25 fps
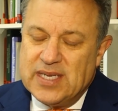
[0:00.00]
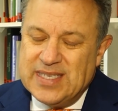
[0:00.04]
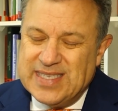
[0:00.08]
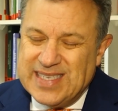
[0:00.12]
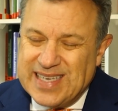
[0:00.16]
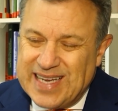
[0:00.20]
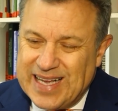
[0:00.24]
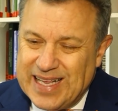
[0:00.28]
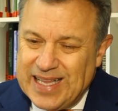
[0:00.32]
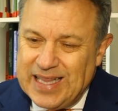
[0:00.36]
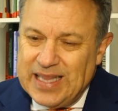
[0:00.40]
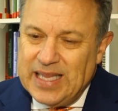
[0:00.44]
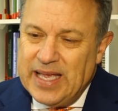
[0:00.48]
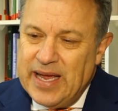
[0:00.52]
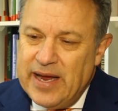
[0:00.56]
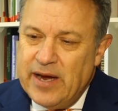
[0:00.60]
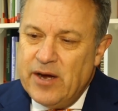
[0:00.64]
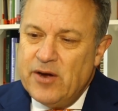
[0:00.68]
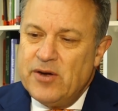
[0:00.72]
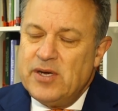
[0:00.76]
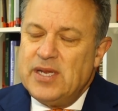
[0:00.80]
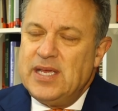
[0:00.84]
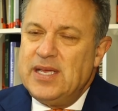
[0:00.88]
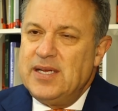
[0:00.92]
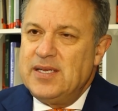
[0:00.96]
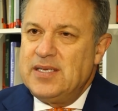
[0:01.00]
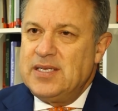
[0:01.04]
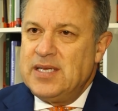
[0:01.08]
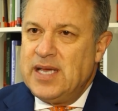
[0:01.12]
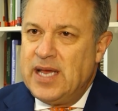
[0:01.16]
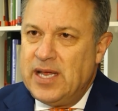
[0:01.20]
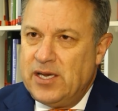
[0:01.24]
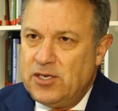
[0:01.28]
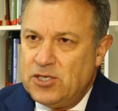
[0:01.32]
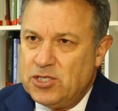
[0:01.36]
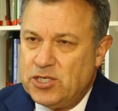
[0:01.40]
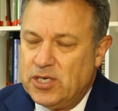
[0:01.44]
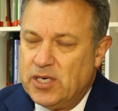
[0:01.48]
declared
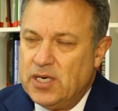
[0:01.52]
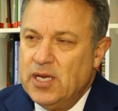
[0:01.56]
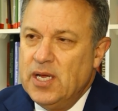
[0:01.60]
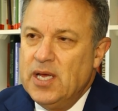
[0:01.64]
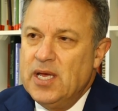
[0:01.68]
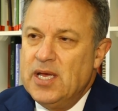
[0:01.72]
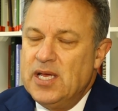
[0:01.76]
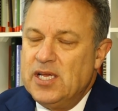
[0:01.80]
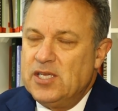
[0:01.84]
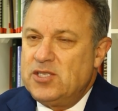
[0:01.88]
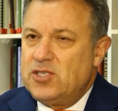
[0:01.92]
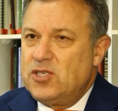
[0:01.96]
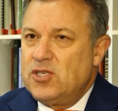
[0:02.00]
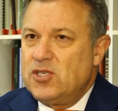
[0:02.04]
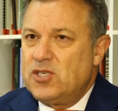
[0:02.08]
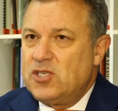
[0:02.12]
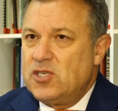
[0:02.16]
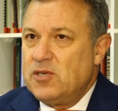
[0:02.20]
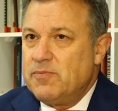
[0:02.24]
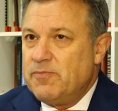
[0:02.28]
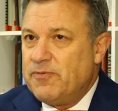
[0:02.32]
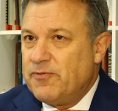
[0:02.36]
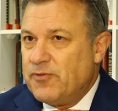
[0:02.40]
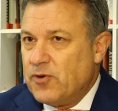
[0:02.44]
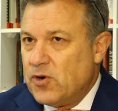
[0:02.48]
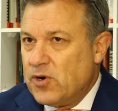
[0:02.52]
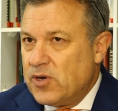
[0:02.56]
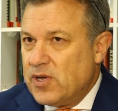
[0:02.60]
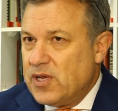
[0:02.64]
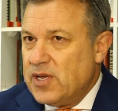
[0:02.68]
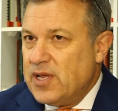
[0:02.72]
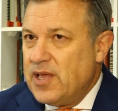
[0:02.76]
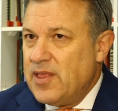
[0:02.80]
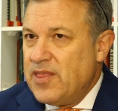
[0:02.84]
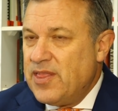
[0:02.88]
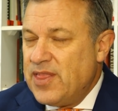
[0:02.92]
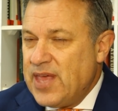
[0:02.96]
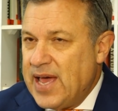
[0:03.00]
intention is to subvert
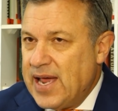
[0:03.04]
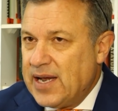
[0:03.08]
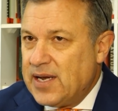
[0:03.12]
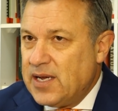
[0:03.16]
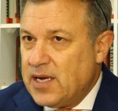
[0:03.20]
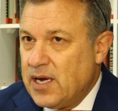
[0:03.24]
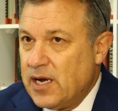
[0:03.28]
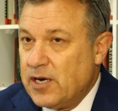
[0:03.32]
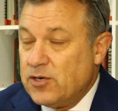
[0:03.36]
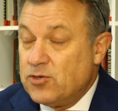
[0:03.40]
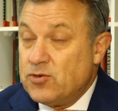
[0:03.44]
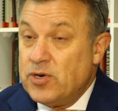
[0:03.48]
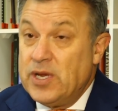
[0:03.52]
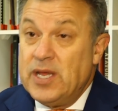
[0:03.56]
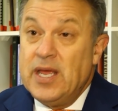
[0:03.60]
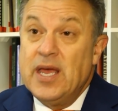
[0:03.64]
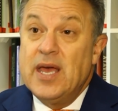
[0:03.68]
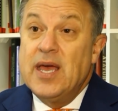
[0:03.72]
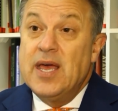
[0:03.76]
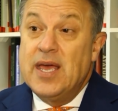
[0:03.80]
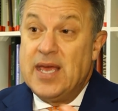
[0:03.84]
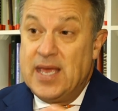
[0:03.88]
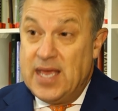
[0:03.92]
that country.